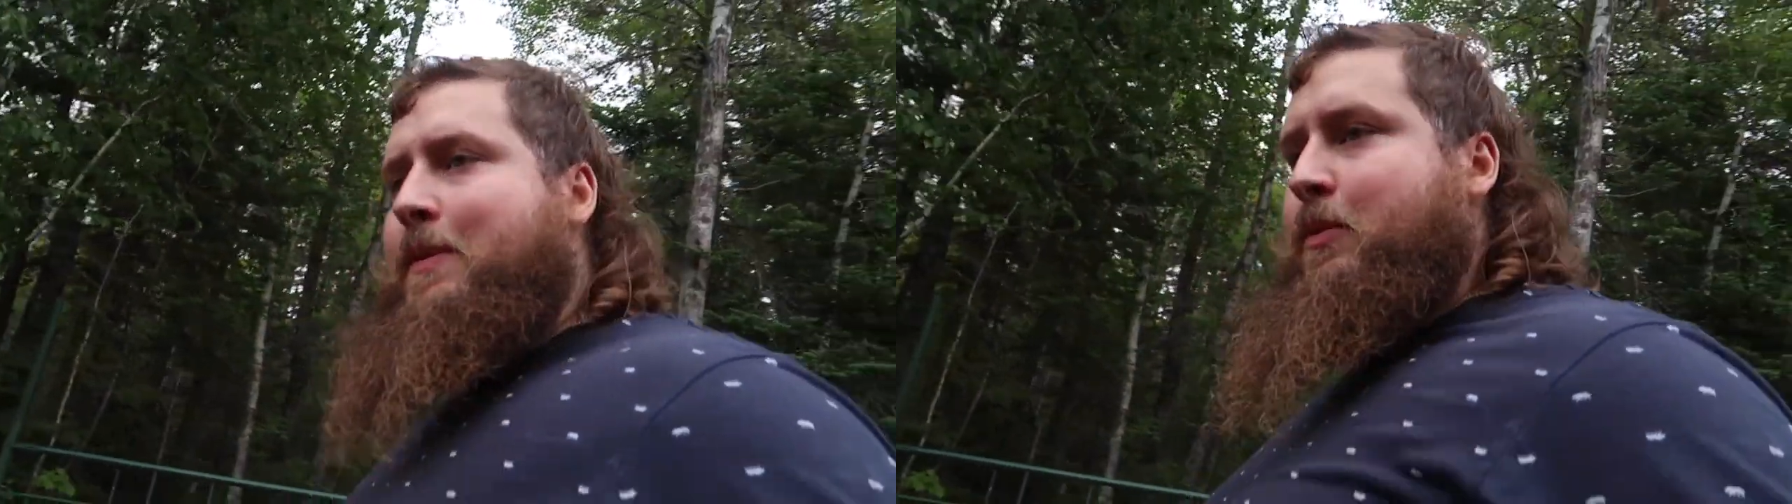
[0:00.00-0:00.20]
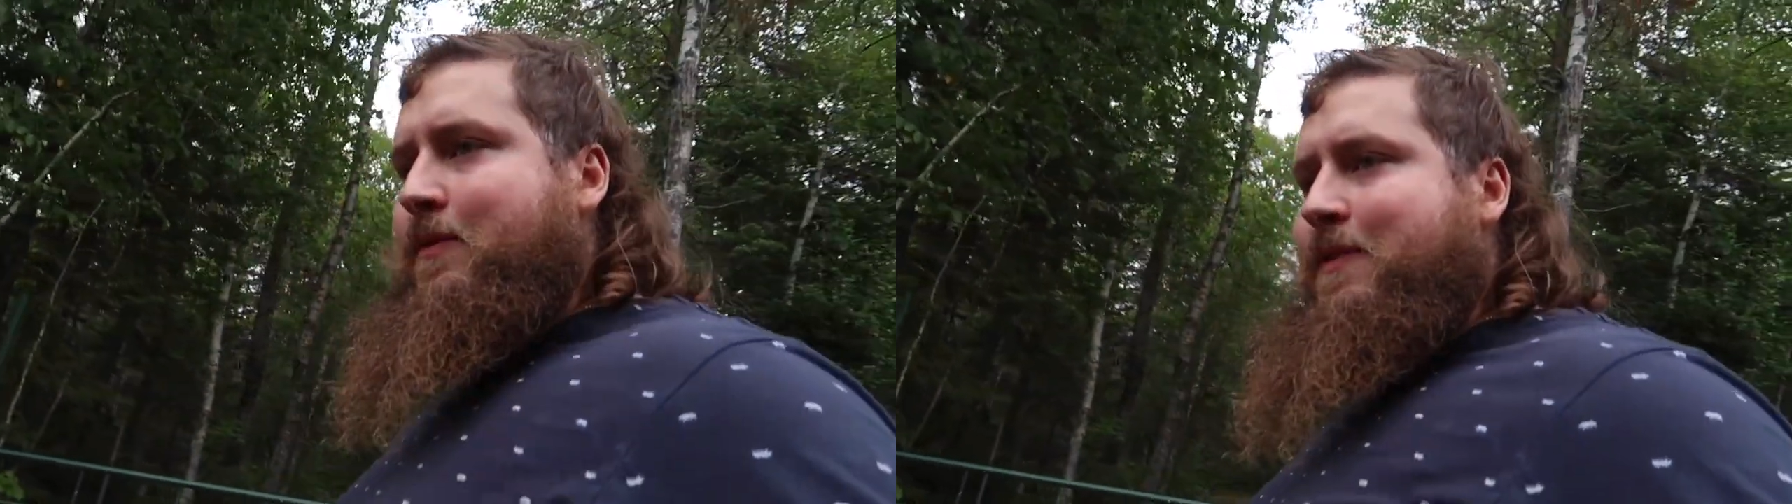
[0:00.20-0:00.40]

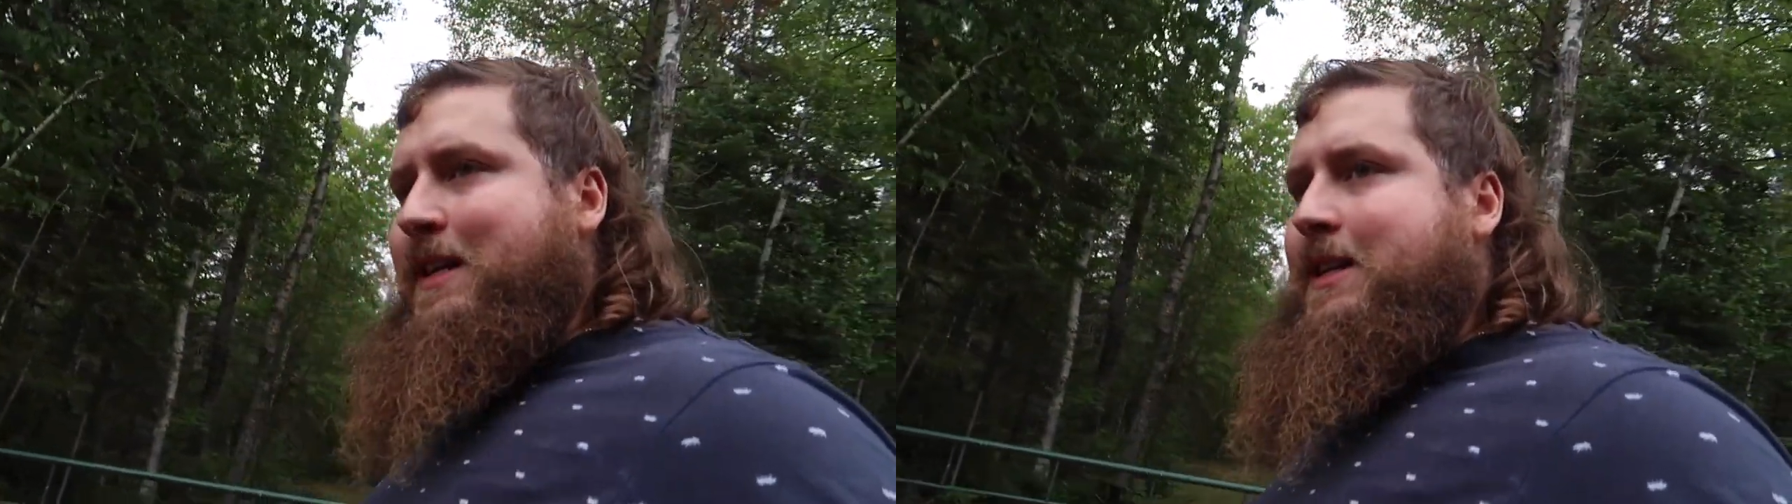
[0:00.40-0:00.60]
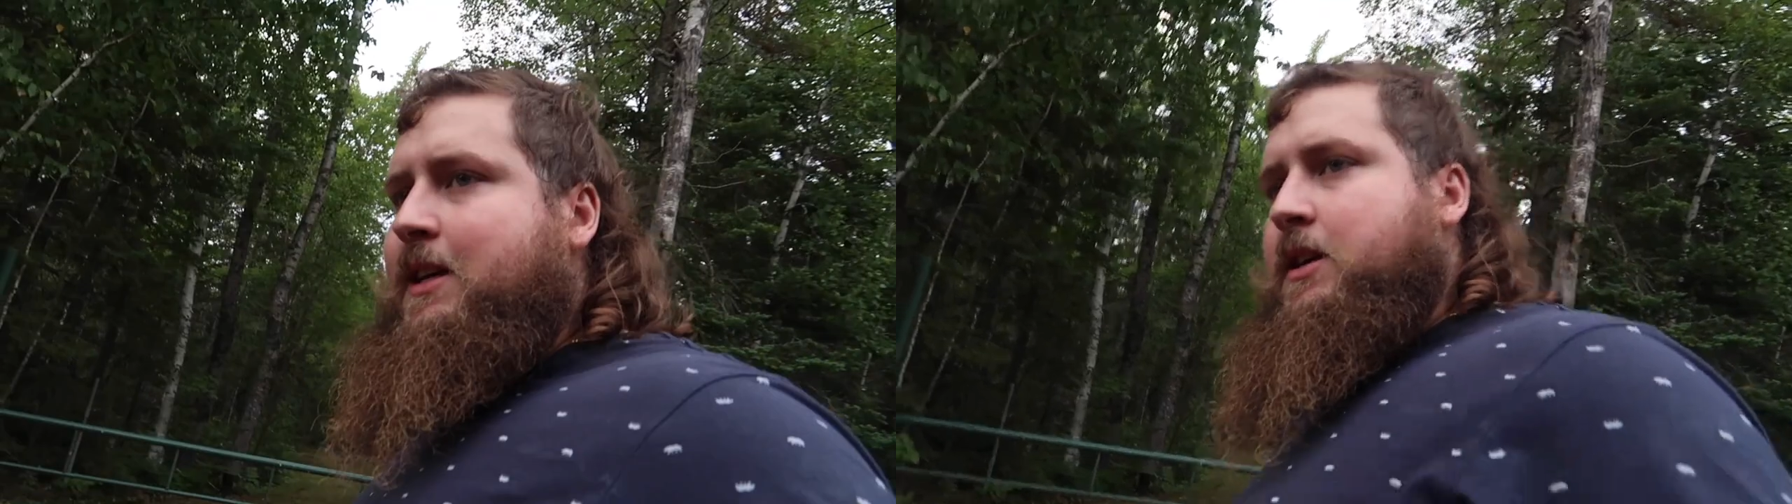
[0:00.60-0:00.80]
we
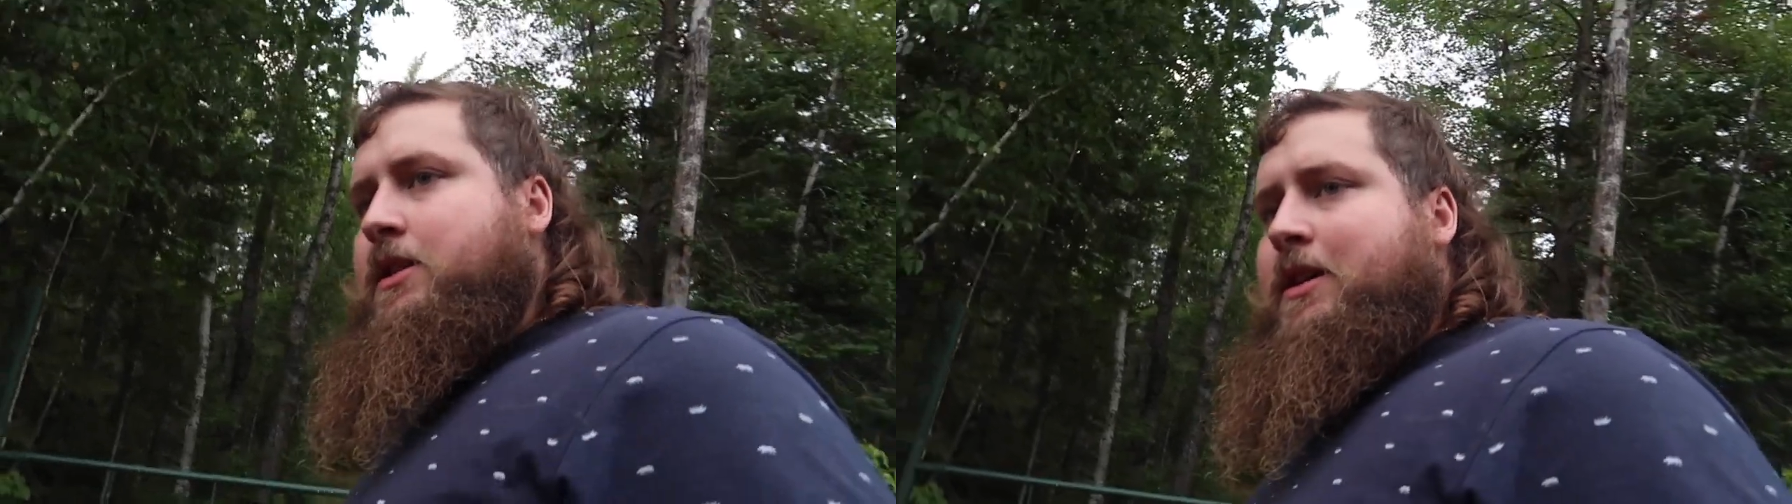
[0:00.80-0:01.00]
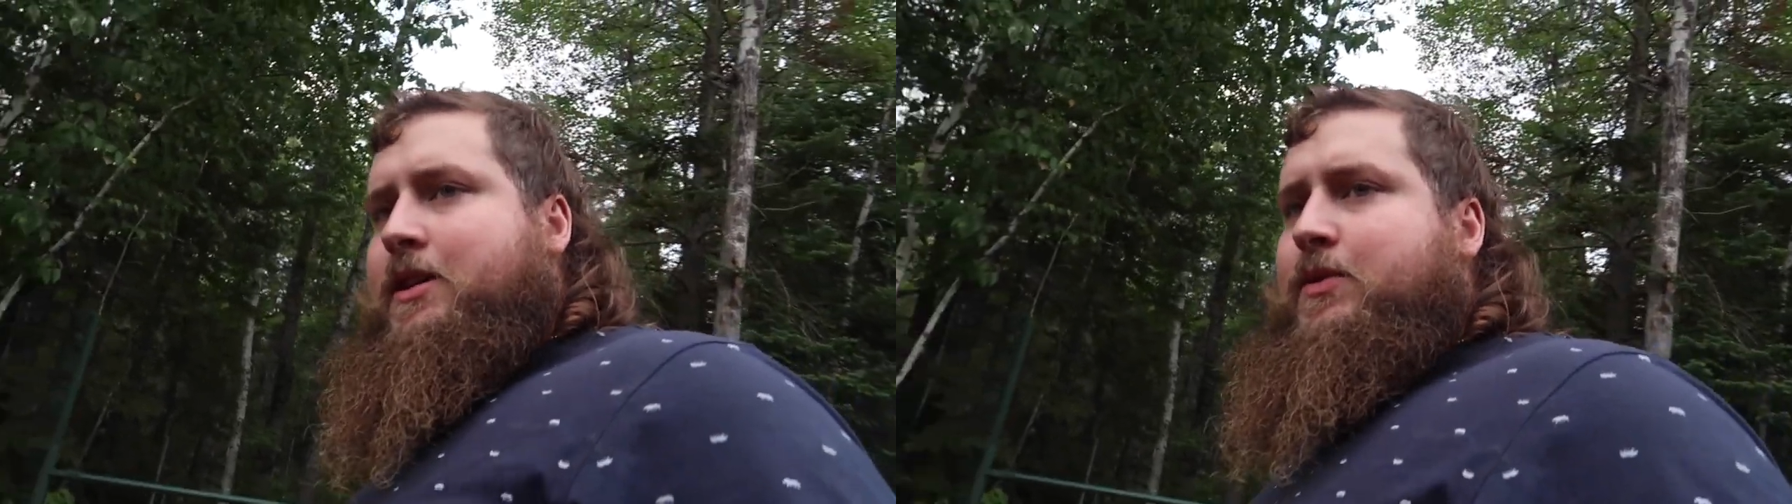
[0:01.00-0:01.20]
fixed the
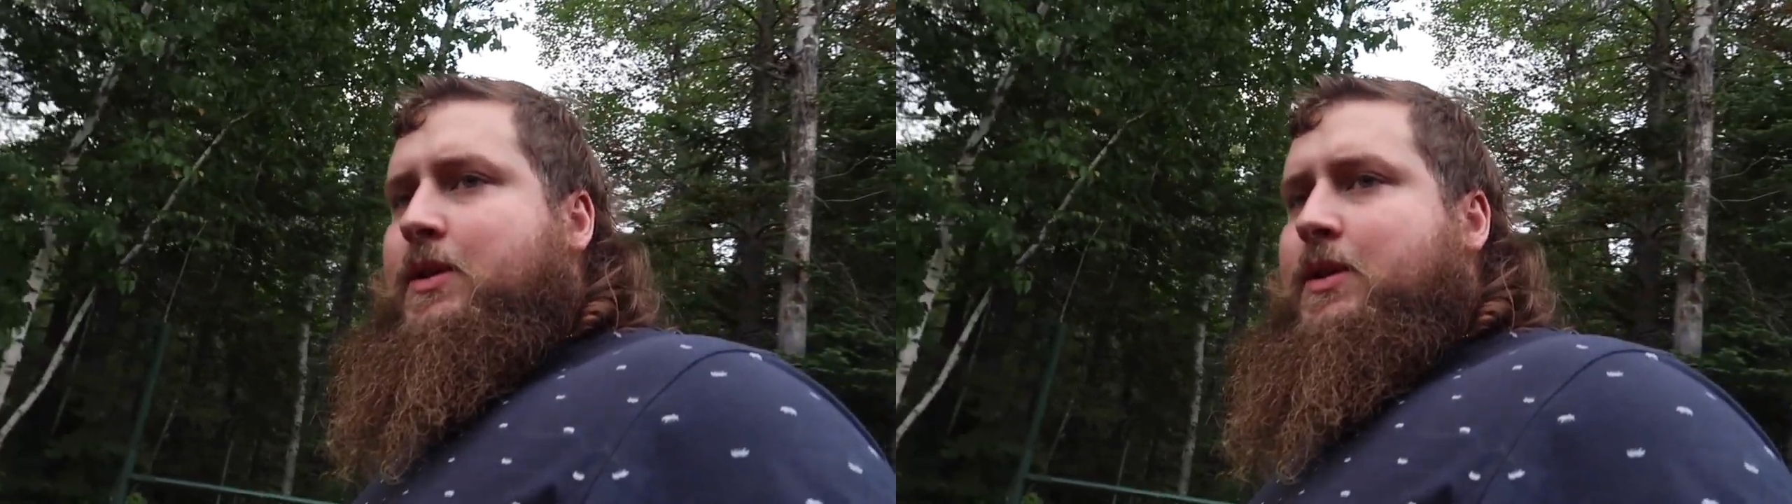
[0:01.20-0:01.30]
exhaust,